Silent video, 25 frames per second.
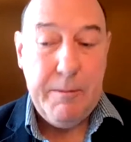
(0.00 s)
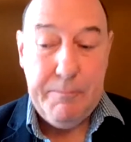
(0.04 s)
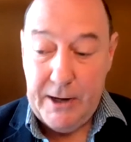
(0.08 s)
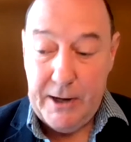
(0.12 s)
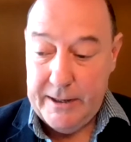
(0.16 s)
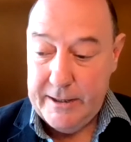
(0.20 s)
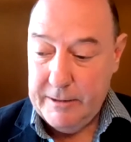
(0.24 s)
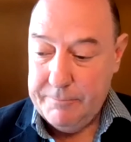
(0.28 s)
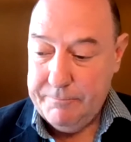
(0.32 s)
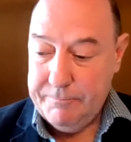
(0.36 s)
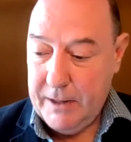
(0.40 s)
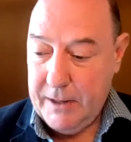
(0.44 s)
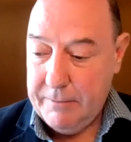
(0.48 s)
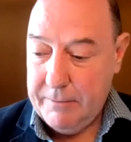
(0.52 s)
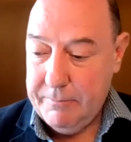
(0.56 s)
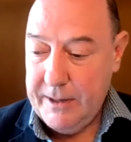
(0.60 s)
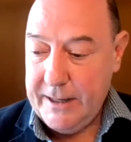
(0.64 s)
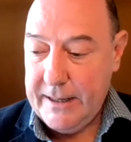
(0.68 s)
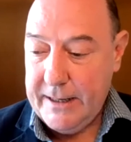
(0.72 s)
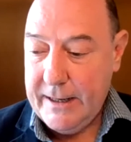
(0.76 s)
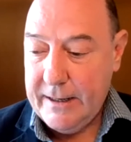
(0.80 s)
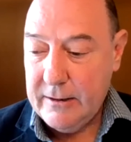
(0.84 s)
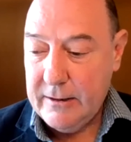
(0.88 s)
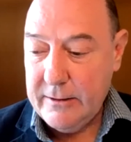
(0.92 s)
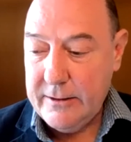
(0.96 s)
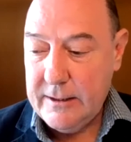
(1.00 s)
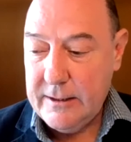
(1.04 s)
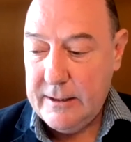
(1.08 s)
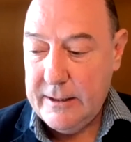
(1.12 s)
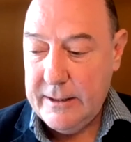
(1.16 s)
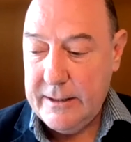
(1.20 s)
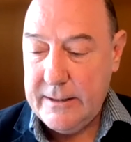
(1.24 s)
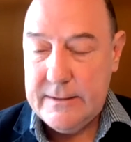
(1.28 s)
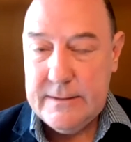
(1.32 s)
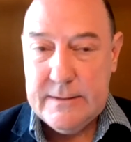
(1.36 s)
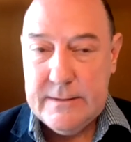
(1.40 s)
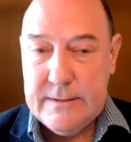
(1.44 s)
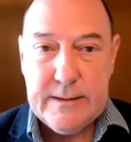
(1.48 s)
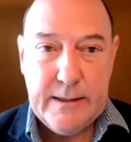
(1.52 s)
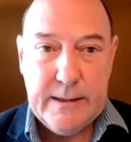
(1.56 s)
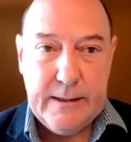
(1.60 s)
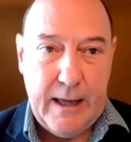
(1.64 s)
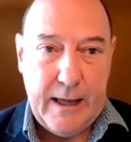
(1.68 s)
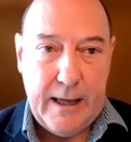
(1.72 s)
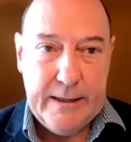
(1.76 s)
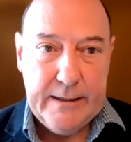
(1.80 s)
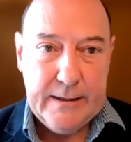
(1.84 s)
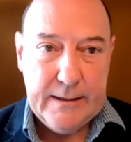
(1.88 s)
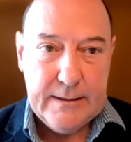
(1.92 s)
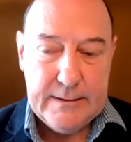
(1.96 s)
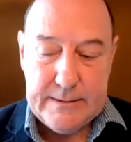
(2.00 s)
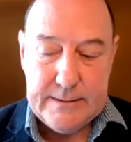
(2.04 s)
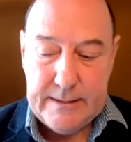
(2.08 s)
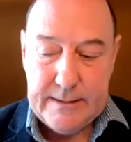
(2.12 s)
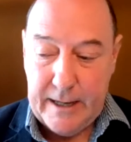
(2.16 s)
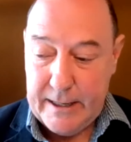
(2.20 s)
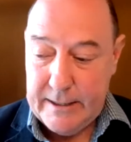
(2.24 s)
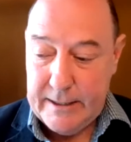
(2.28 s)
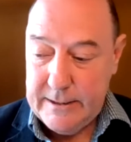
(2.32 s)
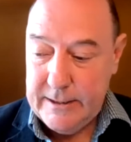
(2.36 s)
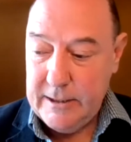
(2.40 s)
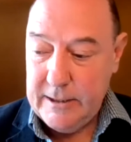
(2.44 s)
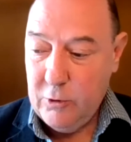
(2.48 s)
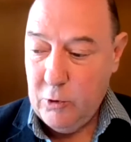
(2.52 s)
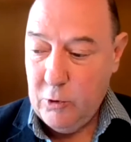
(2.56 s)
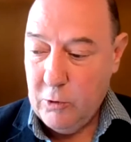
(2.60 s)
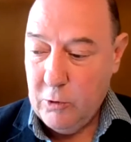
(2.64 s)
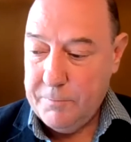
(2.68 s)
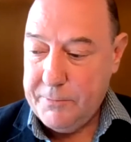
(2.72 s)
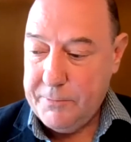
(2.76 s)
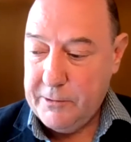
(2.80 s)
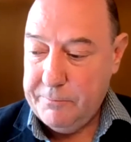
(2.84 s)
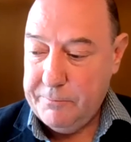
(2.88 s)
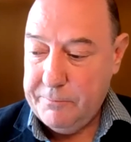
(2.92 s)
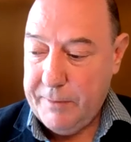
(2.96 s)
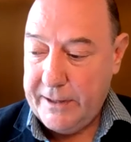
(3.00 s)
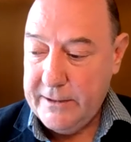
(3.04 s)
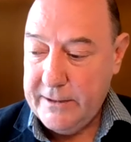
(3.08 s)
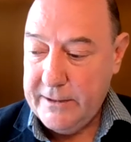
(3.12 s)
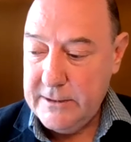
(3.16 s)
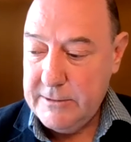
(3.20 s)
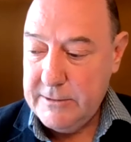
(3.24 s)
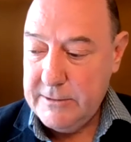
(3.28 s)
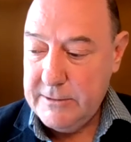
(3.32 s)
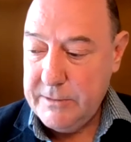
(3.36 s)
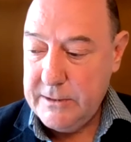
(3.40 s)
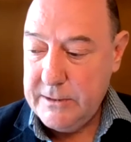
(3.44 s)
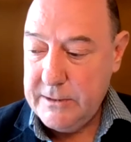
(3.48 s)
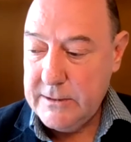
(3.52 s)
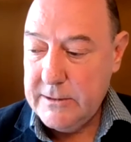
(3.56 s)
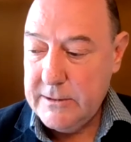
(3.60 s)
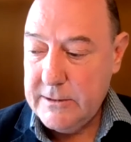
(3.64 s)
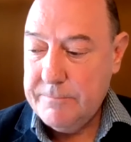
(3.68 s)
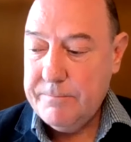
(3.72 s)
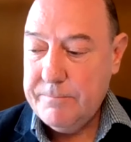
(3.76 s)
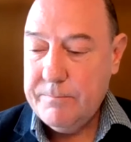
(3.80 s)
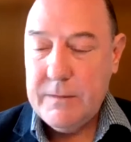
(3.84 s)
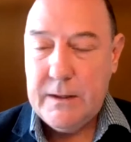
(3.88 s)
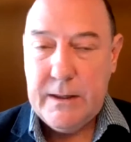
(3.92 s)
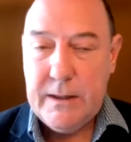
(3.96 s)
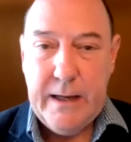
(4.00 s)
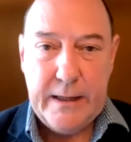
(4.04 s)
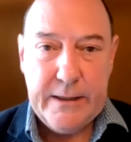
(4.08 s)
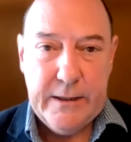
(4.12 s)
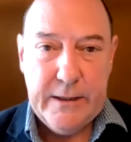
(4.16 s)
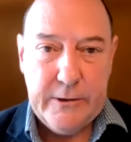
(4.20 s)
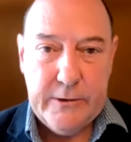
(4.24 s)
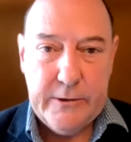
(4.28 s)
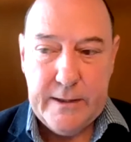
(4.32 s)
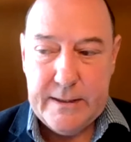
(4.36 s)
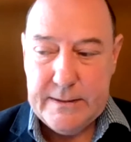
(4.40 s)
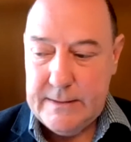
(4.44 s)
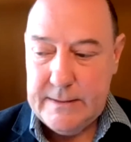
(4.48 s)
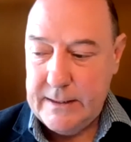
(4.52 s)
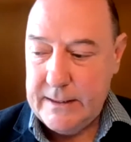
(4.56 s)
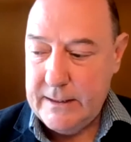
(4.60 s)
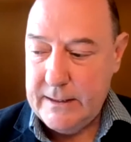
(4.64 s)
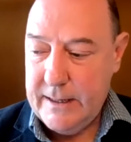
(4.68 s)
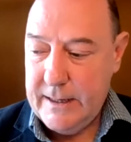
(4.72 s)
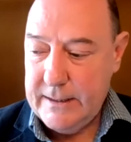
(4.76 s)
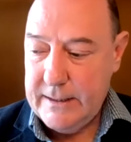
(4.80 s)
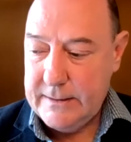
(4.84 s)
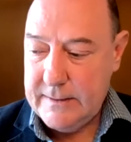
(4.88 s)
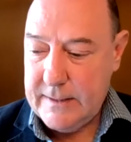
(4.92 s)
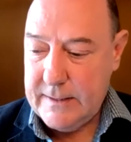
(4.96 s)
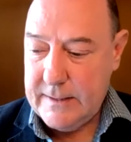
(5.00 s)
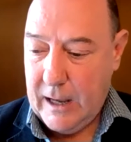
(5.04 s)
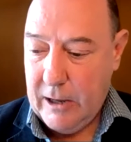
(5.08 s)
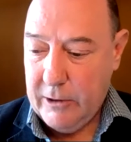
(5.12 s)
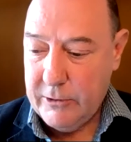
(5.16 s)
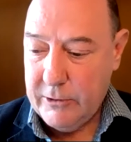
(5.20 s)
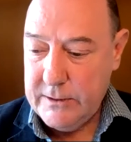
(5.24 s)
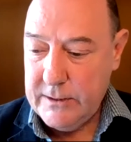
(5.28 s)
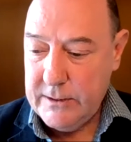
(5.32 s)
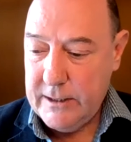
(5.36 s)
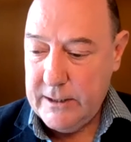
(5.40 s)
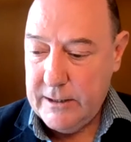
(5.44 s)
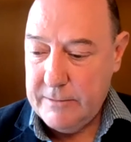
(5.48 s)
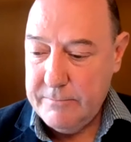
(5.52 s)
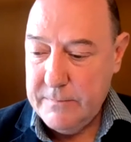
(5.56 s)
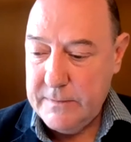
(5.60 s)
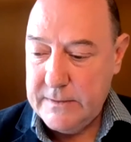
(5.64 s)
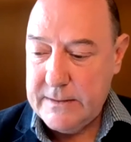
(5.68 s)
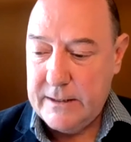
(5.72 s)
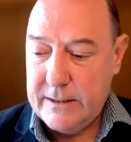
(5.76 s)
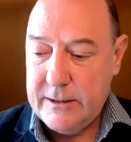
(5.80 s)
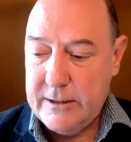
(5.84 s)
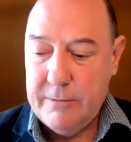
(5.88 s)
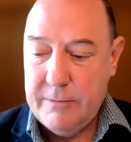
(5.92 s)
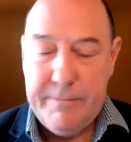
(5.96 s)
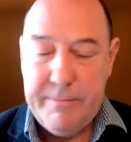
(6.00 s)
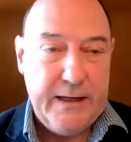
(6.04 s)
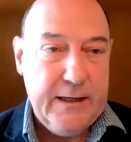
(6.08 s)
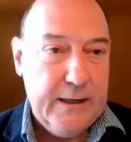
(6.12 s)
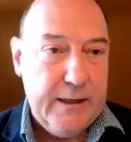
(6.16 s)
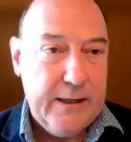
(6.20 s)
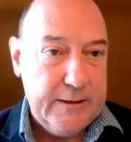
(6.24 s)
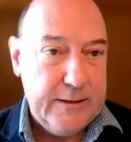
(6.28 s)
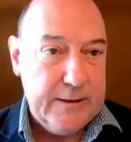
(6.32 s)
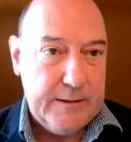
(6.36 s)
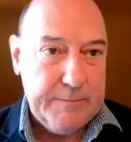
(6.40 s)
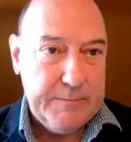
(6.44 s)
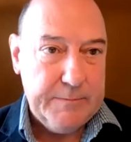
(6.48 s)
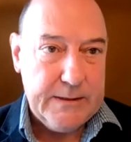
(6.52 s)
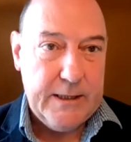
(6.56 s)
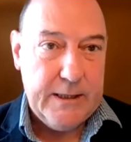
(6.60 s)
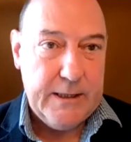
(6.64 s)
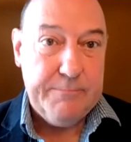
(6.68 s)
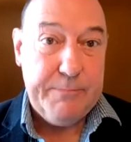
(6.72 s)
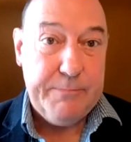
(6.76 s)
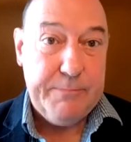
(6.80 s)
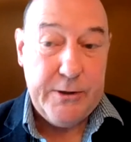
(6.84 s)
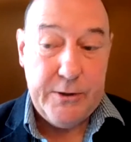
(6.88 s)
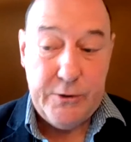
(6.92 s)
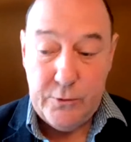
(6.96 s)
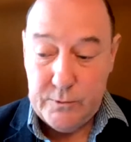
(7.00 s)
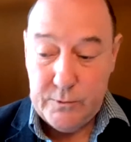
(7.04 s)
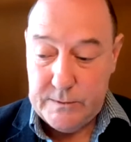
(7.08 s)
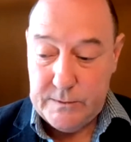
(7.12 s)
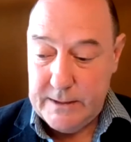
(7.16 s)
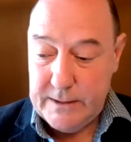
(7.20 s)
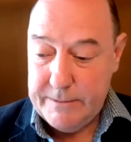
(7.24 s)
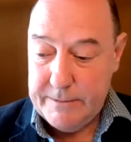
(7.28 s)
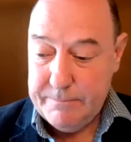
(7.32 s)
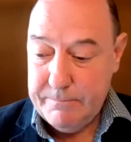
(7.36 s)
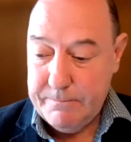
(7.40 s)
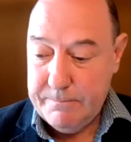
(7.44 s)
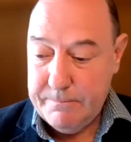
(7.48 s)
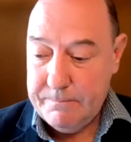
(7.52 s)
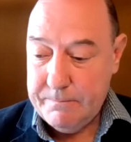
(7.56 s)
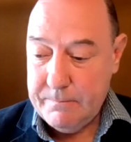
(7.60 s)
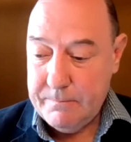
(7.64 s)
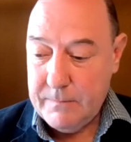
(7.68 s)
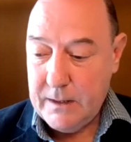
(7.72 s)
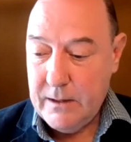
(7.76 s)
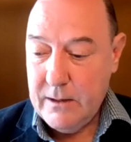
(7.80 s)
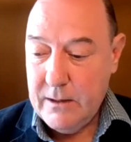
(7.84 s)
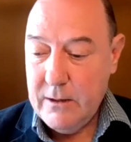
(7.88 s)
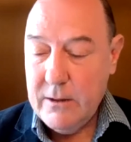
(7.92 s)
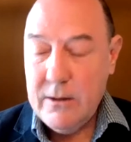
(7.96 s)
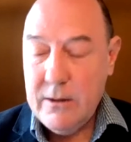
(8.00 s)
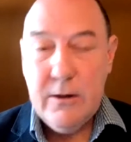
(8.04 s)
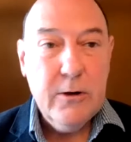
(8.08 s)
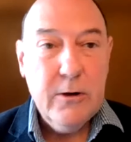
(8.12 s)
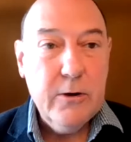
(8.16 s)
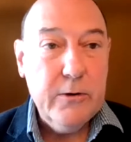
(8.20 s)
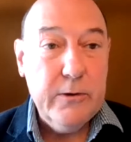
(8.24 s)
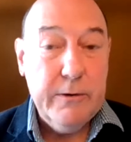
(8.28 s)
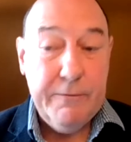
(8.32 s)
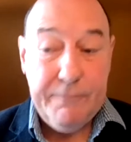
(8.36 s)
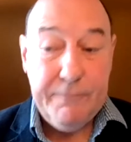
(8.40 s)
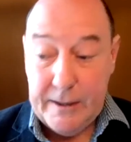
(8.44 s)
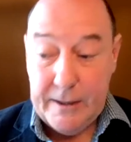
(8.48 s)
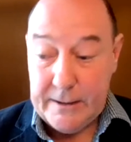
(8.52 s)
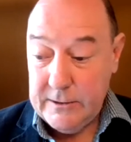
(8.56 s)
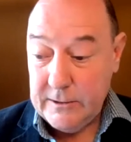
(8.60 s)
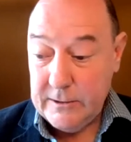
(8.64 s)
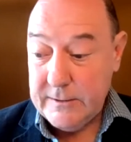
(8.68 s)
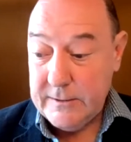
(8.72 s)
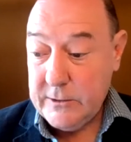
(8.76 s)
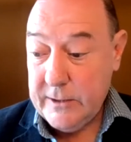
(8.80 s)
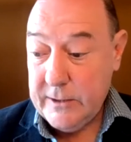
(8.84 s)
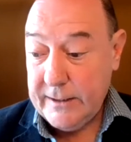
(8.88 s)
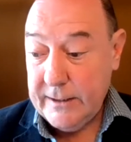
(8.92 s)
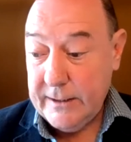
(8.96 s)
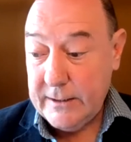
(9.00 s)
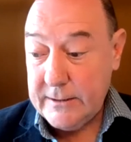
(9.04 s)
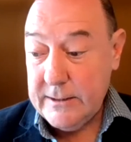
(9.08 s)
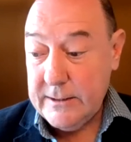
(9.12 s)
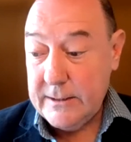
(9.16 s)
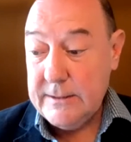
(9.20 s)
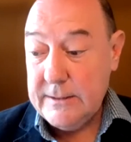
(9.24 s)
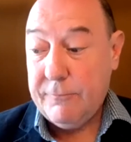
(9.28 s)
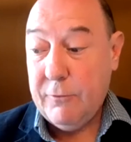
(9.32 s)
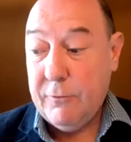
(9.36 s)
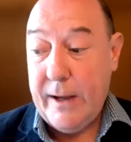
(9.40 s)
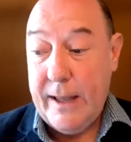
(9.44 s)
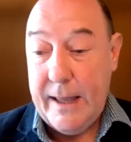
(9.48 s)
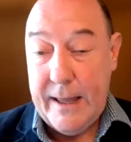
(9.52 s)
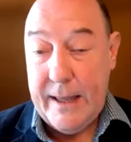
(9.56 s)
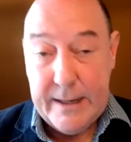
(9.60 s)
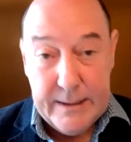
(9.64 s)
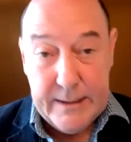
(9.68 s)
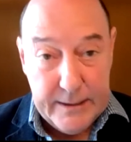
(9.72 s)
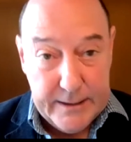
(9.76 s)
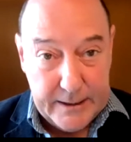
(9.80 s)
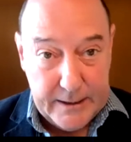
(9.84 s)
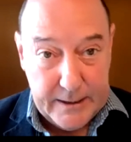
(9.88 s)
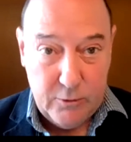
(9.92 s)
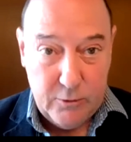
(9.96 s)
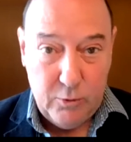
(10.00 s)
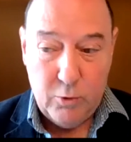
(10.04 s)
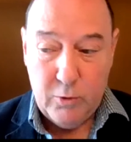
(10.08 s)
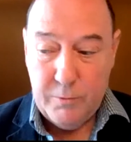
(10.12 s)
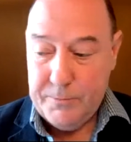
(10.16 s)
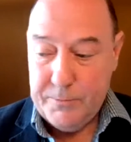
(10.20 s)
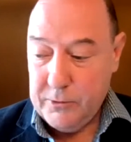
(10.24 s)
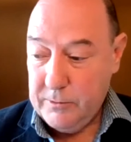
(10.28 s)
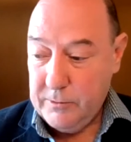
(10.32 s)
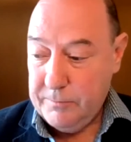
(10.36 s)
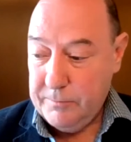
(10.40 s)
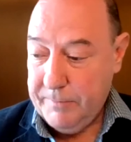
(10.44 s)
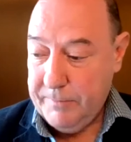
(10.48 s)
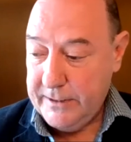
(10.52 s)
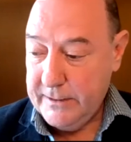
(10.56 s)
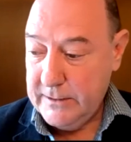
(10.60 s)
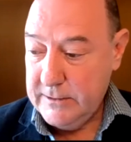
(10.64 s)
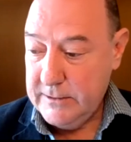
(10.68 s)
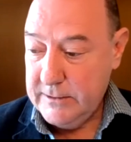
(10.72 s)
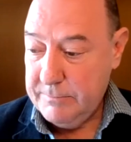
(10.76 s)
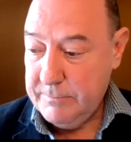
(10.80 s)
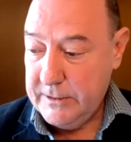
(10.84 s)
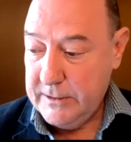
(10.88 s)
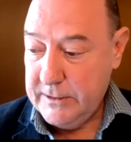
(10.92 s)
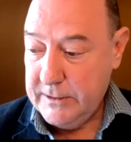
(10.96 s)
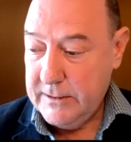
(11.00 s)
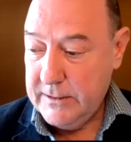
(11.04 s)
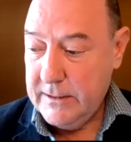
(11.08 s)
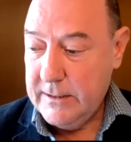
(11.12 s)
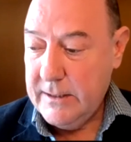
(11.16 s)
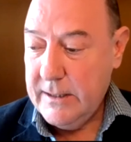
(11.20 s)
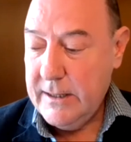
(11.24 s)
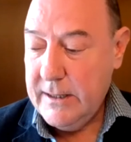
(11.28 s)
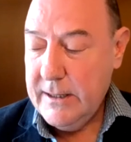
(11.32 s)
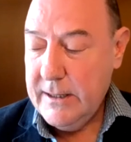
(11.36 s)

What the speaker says: apply a public health lens in understanding corporal punishment and addressing its outcomes and the mechanisms that produce them, reflect on strategies for ending corporal punishment,